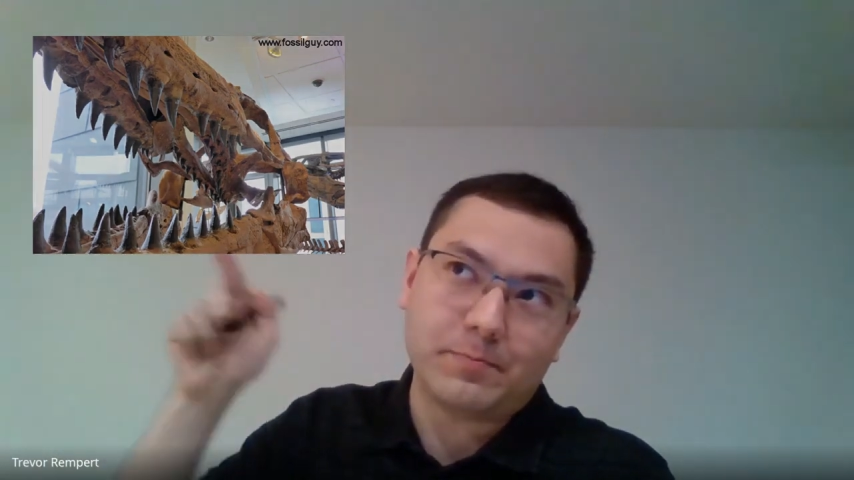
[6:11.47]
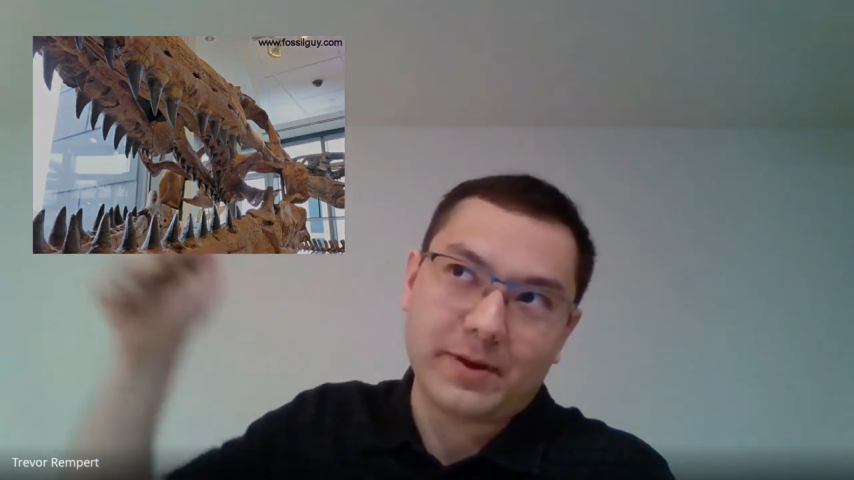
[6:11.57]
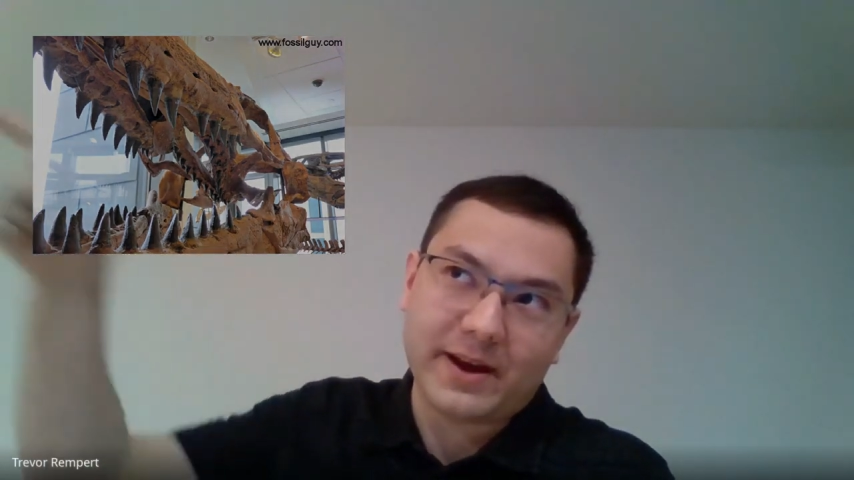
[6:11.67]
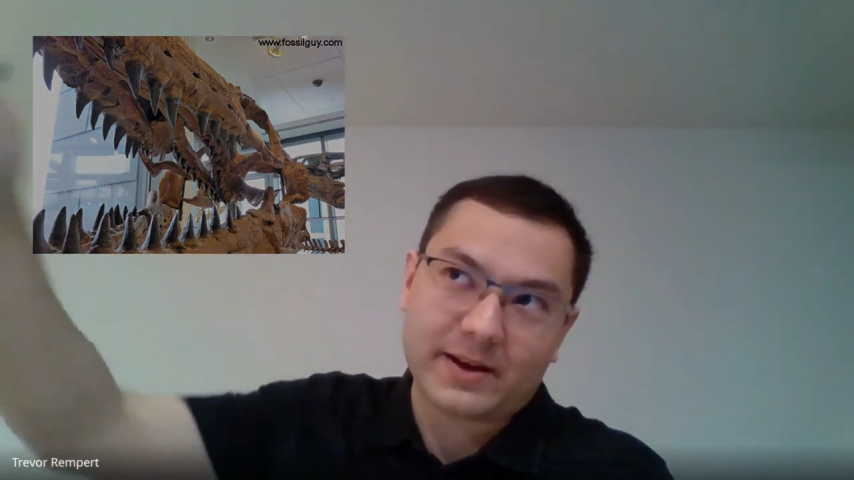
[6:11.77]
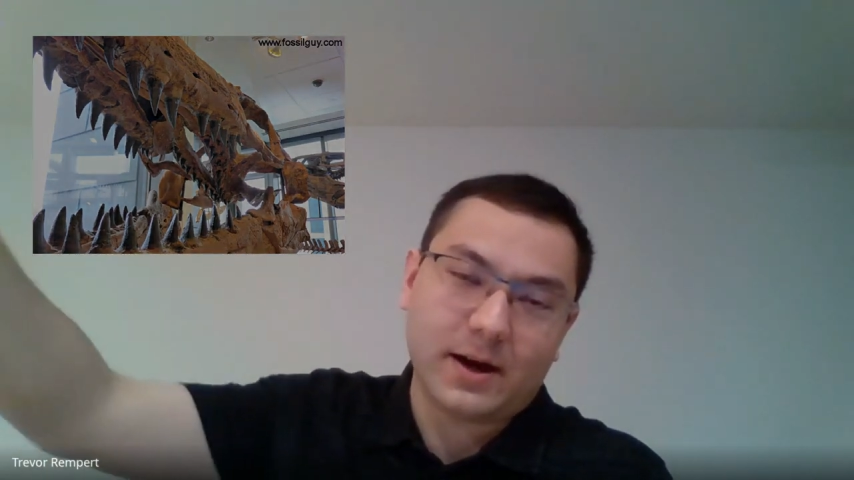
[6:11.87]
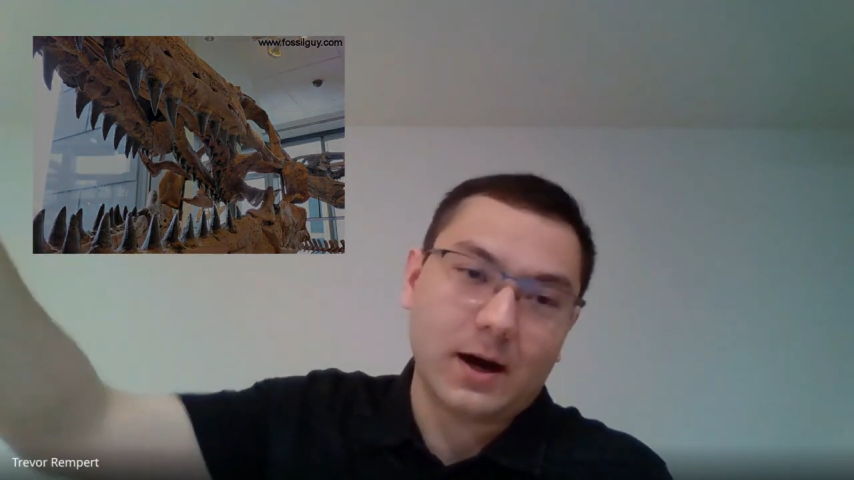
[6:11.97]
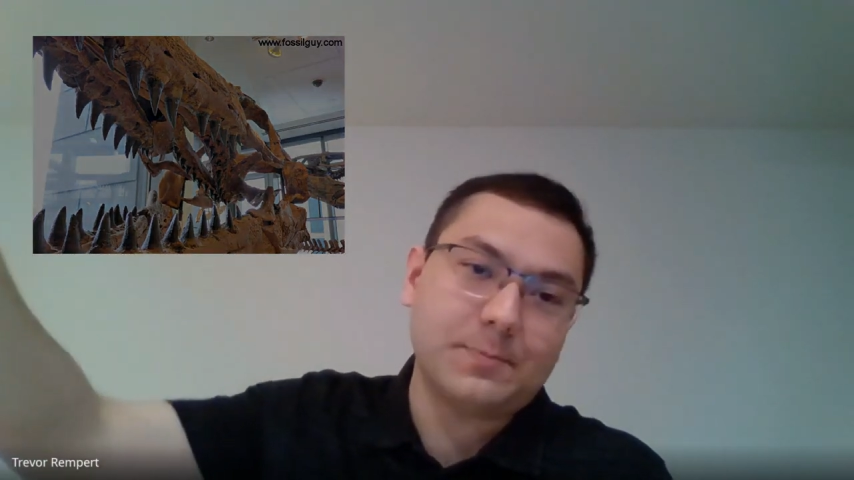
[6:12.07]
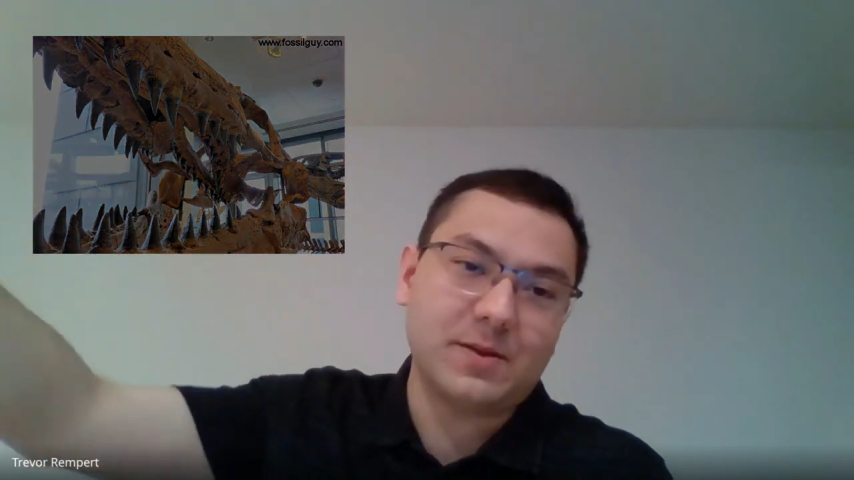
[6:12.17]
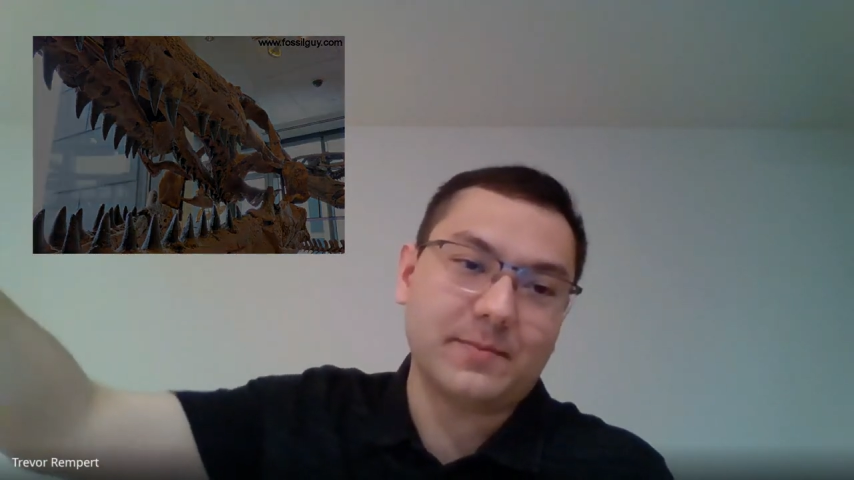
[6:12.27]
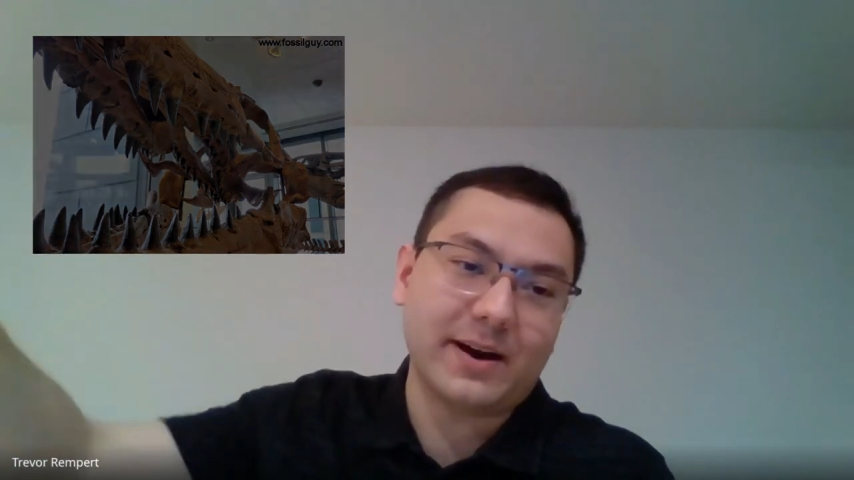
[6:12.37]
back
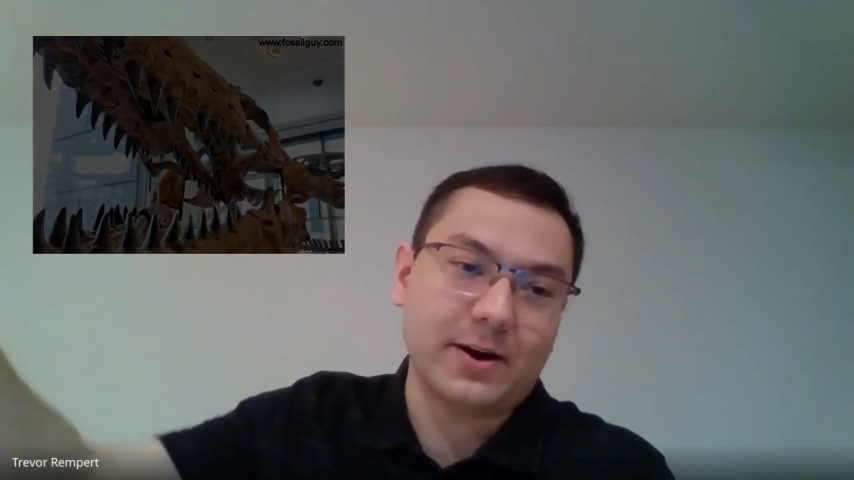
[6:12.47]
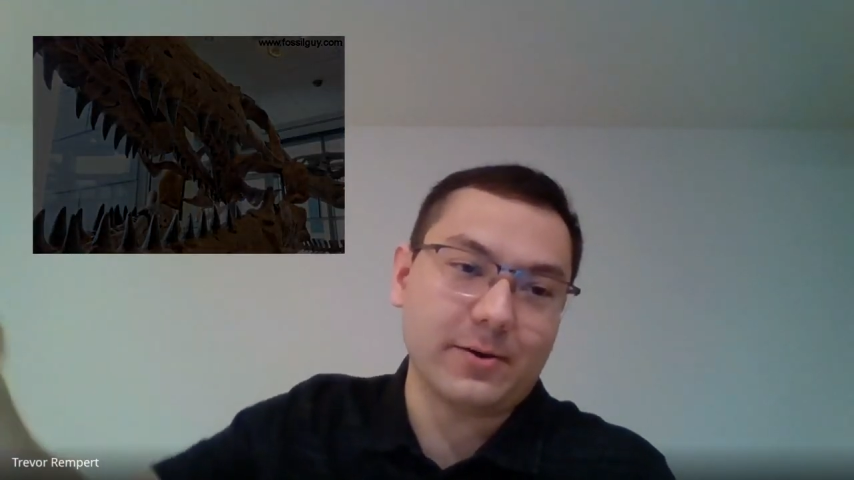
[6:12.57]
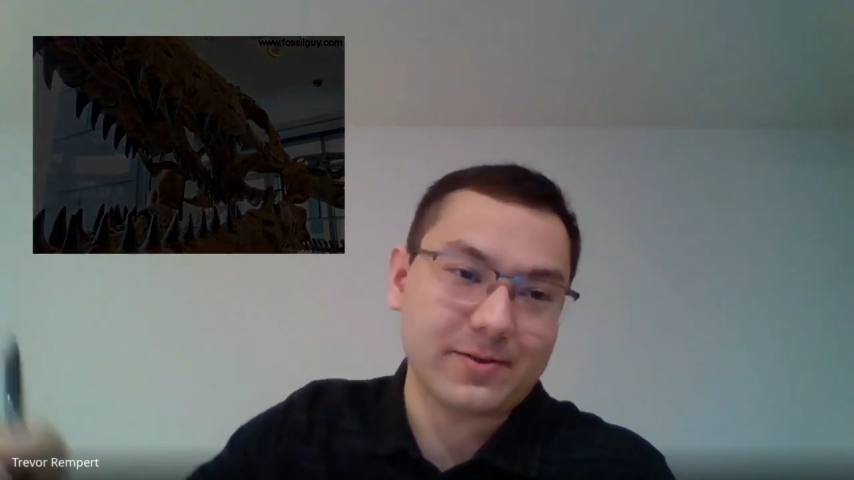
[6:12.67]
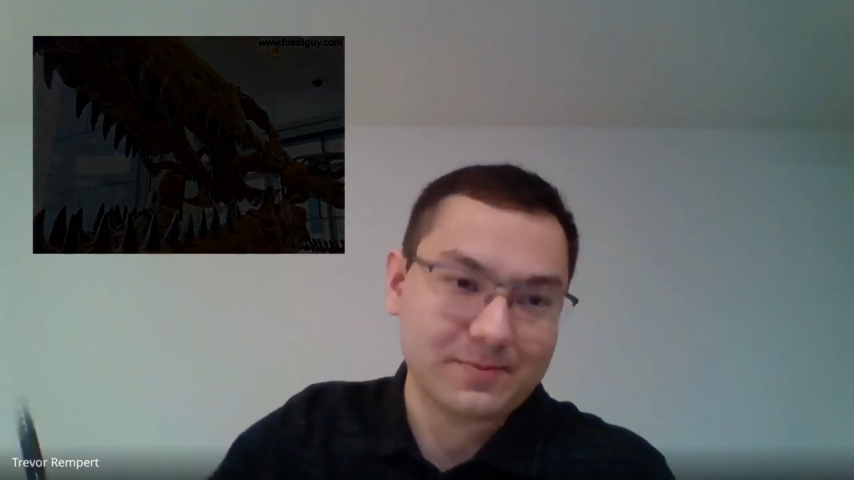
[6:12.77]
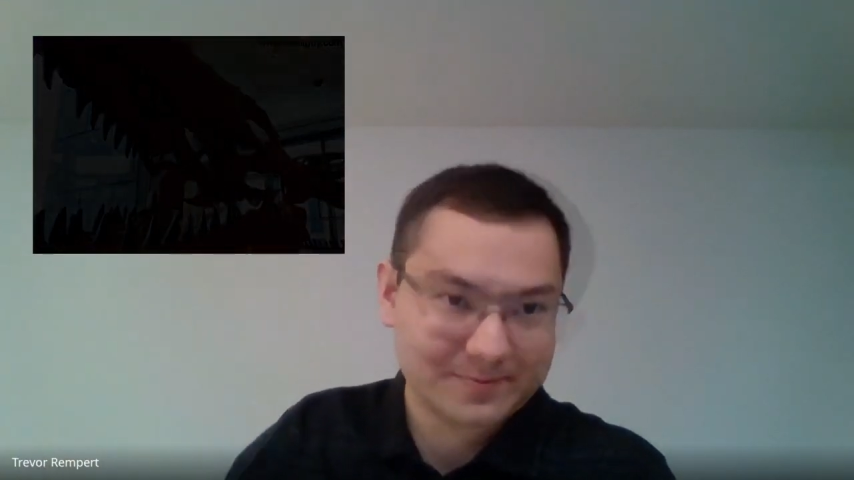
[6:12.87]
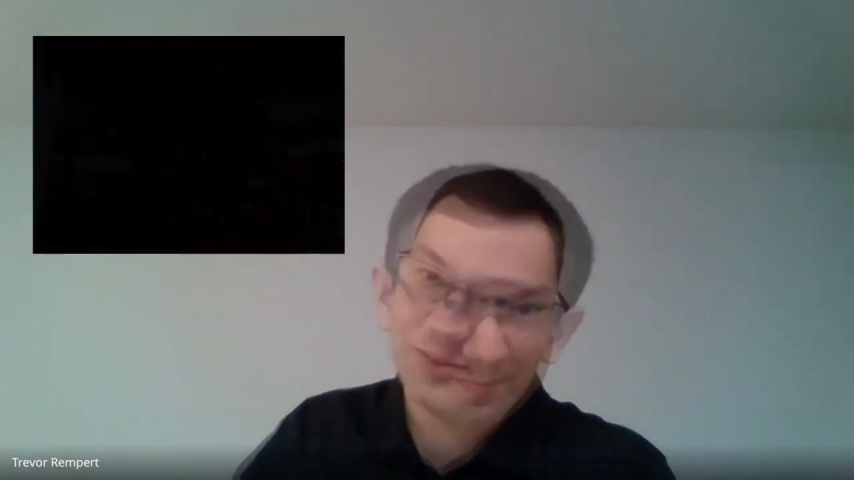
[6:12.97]
up the mouth.